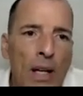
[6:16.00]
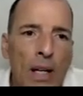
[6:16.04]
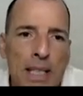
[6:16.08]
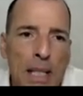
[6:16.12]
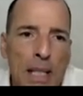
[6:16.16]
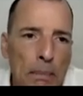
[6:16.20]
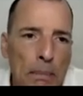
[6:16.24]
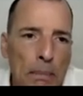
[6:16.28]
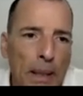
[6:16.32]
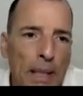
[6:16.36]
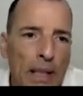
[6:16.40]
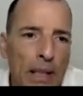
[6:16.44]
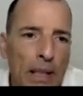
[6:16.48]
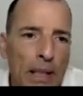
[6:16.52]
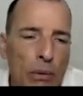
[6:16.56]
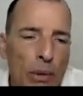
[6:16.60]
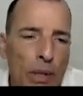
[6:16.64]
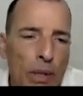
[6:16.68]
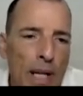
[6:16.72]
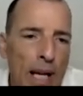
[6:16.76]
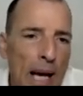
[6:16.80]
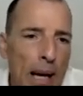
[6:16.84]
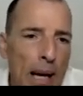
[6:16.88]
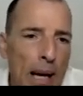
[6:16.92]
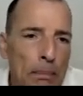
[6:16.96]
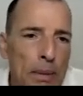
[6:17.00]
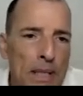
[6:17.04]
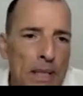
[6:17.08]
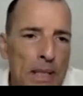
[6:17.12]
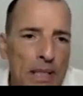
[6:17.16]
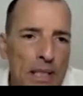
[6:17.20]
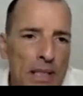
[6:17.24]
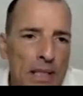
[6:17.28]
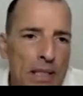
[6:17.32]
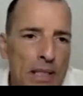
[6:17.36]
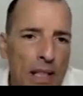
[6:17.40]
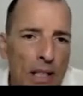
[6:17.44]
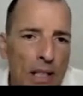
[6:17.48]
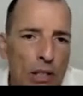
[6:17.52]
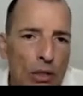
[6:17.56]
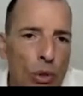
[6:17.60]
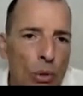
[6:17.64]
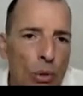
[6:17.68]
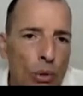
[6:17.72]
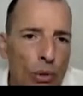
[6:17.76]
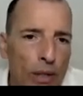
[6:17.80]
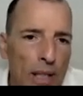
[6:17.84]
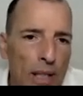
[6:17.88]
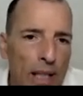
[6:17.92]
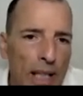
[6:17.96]
typically what happens is the
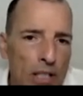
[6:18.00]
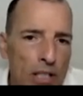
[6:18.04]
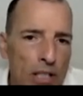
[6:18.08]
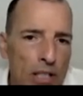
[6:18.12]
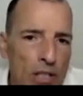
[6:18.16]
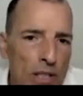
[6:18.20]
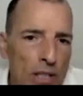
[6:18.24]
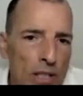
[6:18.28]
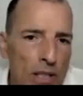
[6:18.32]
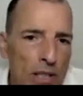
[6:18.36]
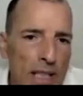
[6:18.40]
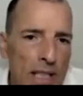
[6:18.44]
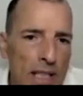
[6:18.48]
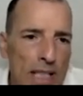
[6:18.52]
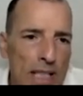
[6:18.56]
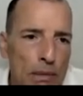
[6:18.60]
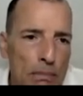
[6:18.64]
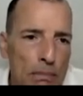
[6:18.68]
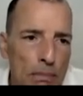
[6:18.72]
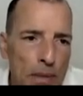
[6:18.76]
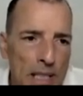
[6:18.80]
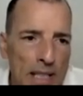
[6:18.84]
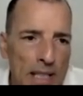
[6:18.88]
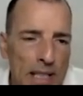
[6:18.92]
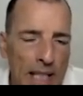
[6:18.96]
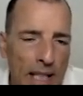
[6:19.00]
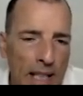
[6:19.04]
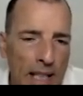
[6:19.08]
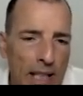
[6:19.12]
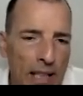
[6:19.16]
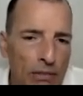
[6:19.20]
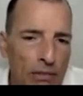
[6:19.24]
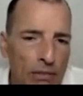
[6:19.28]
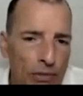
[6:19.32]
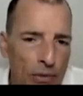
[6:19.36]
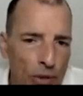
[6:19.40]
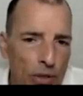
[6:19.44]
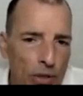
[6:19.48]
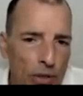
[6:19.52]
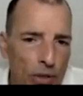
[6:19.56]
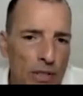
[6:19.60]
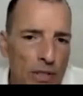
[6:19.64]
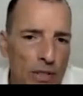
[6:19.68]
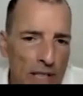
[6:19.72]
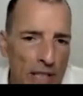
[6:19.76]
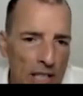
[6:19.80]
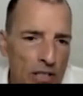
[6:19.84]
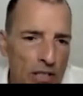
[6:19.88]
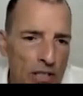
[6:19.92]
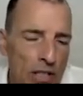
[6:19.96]
correlation is mistaken for
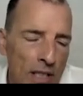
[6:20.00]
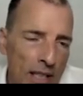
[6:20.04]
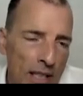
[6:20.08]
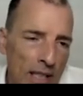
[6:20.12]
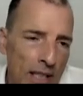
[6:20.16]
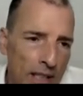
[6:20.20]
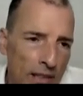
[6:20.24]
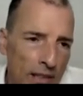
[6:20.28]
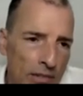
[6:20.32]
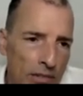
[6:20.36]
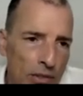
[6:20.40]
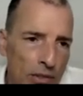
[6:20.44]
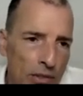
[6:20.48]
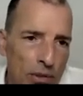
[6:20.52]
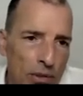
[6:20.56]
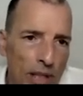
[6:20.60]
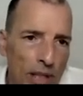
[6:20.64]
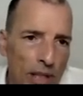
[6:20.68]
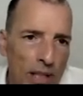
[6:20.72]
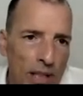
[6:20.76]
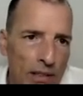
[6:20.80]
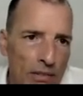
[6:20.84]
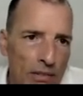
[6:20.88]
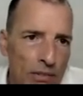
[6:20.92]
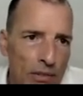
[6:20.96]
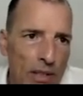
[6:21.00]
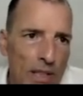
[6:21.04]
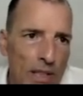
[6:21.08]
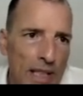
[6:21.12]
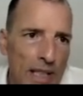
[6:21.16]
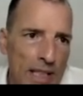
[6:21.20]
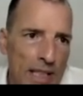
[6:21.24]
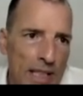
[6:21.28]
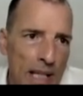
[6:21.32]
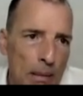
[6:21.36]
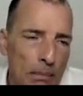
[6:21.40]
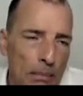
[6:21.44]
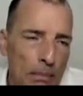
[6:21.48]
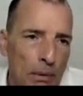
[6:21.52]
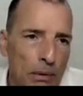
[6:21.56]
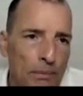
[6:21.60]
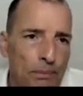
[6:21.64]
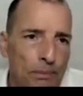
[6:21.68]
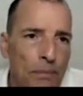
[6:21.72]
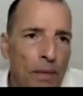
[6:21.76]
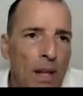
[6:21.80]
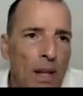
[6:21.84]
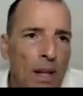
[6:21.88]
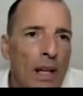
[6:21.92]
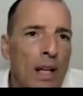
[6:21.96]
causation. And I'll give you an
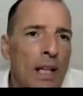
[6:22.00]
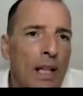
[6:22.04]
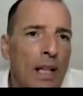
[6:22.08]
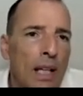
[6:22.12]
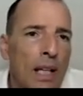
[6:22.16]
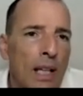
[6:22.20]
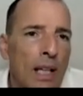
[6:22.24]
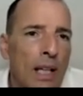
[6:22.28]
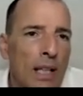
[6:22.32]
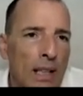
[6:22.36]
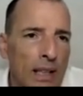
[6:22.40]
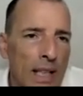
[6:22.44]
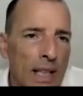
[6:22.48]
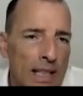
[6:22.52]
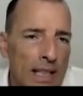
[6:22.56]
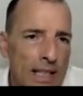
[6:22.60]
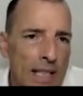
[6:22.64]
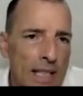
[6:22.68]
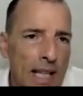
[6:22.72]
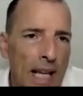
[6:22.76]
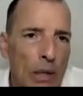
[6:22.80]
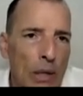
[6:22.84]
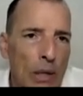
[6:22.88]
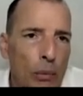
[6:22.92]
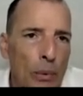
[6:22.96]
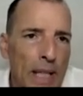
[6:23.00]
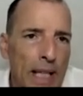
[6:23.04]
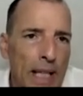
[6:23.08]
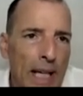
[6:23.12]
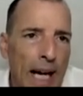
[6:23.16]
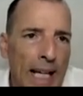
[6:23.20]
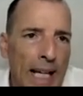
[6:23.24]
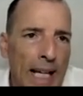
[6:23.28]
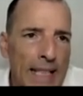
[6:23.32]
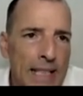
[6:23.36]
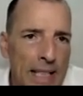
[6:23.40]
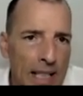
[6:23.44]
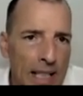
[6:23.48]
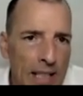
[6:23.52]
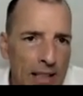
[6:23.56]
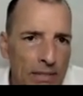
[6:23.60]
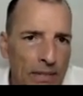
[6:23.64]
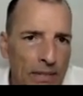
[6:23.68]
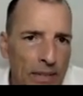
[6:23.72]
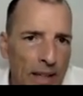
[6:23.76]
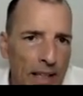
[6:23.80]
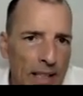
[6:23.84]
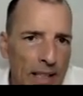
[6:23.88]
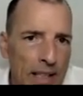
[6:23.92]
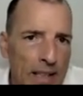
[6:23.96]
example. Let's say we
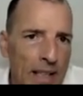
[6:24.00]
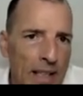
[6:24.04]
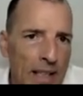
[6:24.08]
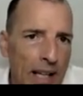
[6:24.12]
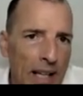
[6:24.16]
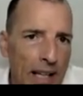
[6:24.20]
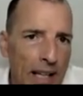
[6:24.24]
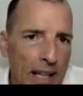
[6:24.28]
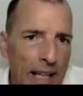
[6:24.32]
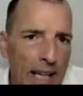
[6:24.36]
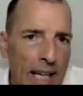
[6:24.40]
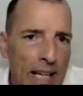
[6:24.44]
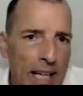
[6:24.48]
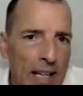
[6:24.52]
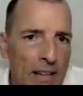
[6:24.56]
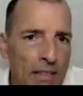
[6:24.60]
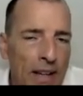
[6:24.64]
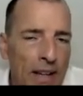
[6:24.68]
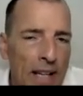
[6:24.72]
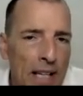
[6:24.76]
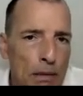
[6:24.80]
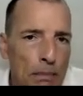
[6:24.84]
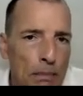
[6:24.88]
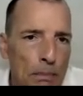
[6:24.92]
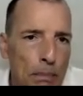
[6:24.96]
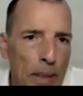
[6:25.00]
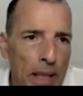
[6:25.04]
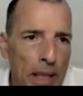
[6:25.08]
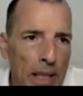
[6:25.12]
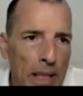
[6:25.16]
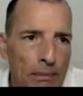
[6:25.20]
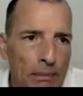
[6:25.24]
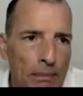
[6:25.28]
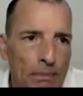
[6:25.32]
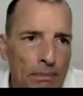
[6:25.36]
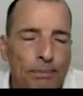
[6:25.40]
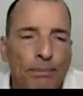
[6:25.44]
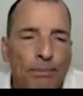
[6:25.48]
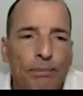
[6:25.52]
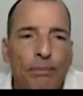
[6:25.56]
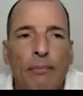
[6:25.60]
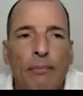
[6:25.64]
identify that an event B